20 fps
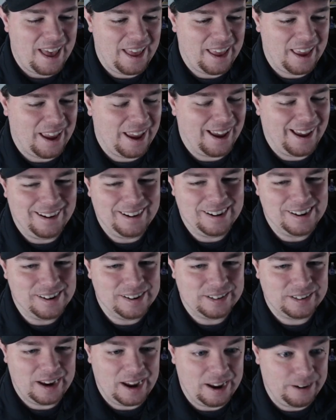
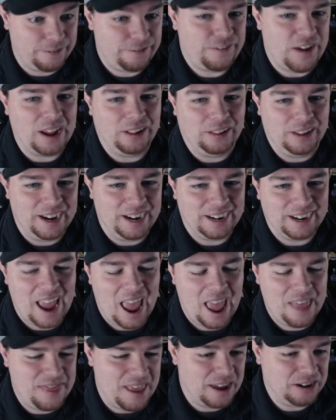and it failing,
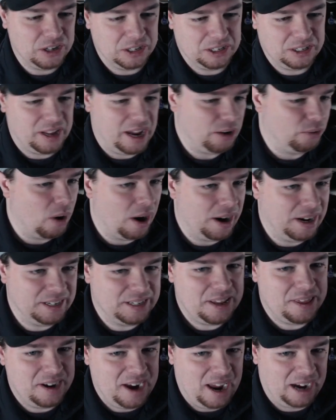and then just like running
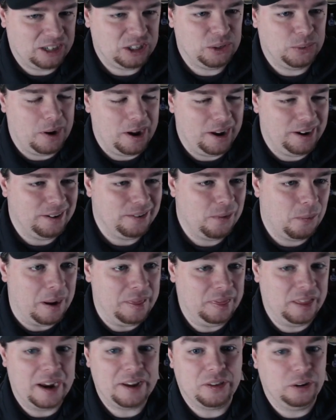to the next one
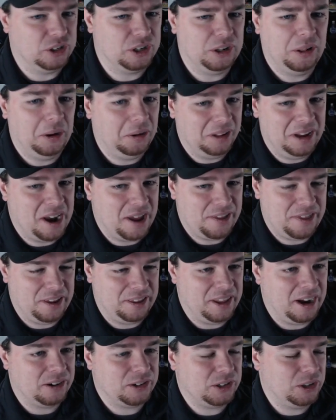when like there's clearly
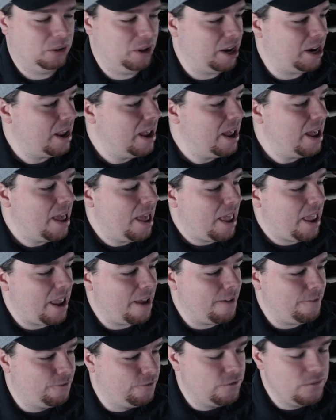nothing there. So like
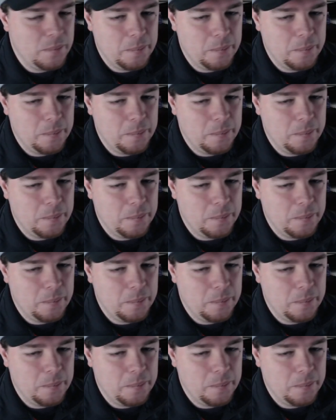if